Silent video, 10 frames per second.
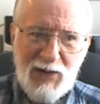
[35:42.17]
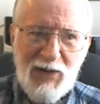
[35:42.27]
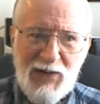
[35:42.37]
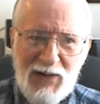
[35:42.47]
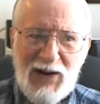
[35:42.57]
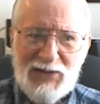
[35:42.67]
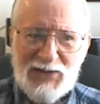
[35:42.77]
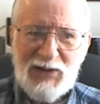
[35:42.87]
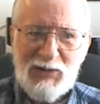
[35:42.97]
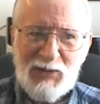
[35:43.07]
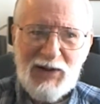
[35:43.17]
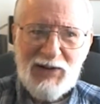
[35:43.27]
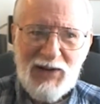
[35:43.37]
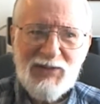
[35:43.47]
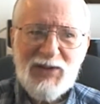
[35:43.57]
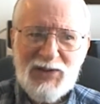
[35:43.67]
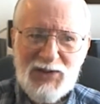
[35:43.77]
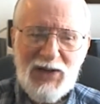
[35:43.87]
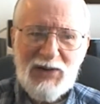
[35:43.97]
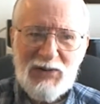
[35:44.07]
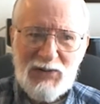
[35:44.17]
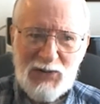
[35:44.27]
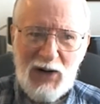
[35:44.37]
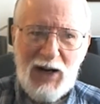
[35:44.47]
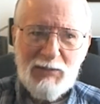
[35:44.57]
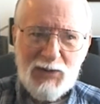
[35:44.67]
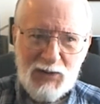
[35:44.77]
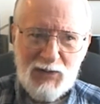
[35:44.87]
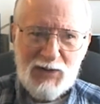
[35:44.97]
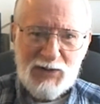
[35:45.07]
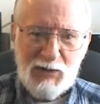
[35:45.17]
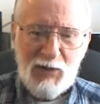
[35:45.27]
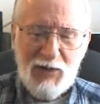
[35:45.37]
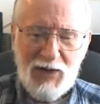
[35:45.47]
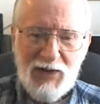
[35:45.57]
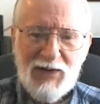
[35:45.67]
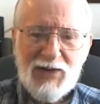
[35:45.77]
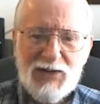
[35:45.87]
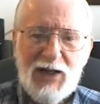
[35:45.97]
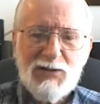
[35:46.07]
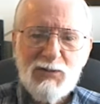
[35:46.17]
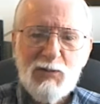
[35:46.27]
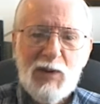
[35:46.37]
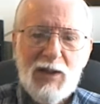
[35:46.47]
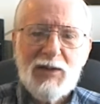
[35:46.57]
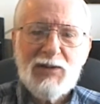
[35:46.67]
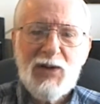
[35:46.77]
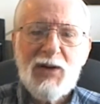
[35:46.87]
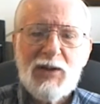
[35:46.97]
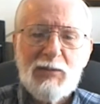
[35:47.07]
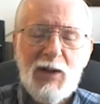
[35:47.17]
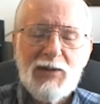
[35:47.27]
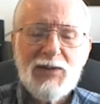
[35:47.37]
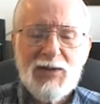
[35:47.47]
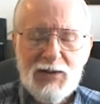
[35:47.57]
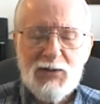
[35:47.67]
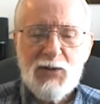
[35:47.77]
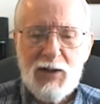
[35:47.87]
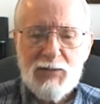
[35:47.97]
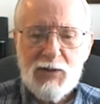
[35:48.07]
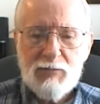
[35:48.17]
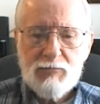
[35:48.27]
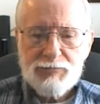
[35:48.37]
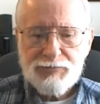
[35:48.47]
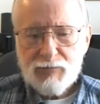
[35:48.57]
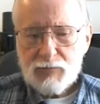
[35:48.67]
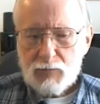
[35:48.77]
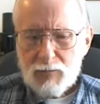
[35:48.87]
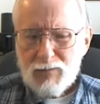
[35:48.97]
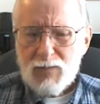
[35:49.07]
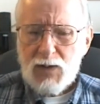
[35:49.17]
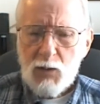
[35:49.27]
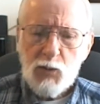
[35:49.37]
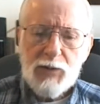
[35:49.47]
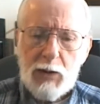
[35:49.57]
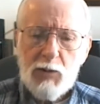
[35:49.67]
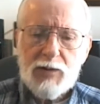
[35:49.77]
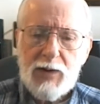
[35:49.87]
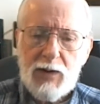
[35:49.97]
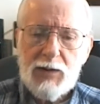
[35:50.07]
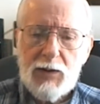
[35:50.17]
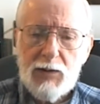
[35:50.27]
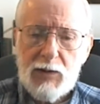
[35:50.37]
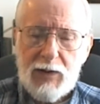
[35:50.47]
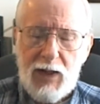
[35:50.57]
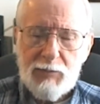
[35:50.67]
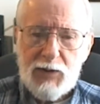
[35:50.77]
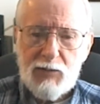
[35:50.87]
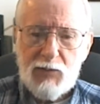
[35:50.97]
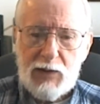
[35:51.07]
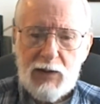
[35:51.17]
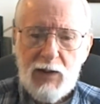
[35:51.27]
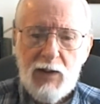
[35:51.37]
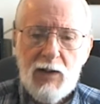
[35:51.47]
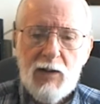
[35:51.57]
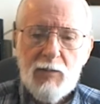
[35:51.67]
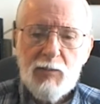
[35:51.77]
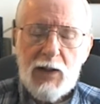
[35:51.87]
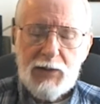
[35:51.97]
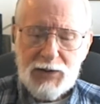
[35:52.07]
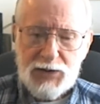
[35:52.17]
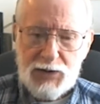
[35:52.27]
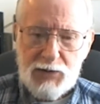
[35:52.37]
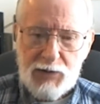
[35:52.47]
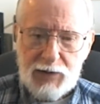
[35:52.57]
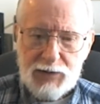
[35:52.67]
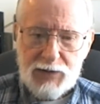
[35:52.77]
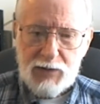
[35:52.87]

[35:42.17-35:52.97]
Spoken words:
I said it right, the 10 tribes of Israel, because that's when we get talking about the 10 tribes. When they were taken into the captivity by the Assyrians,